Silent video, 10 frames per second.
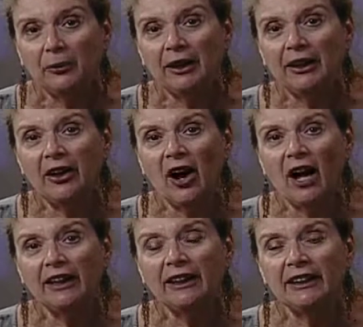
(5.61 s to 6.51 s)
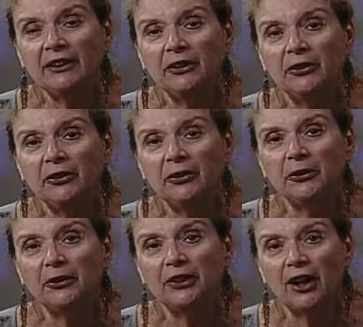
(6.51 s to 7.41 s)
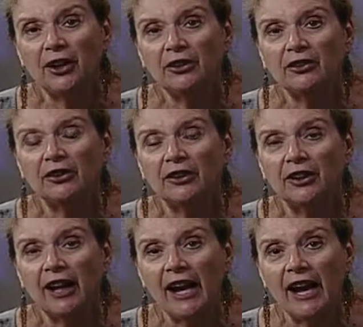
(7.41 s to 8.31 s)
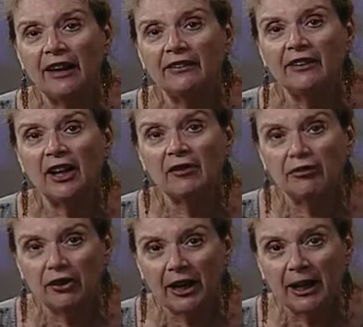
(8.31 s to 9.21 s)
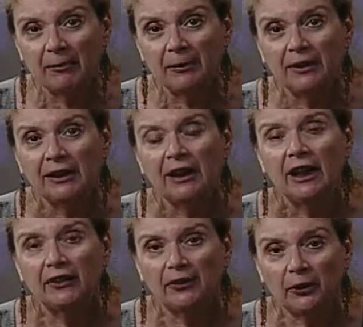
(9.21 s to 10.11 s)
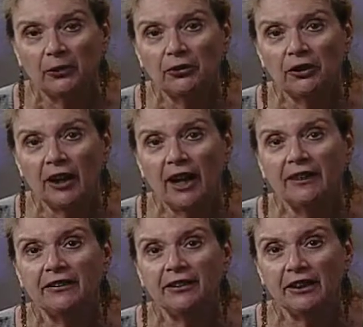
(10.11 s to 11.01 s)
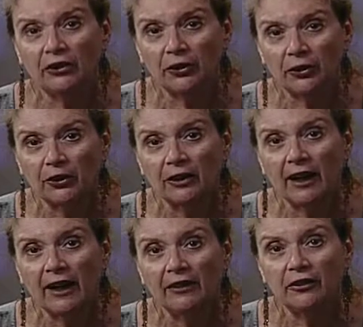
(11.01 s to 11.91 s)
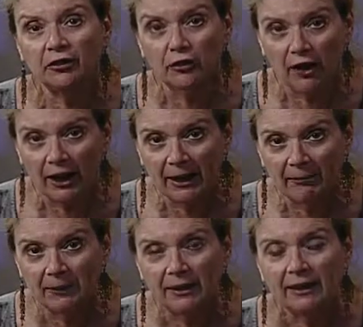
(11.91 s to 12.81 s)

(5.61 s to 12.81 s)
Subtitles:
week I introduced culture as a frame, a socialized, internalized frame.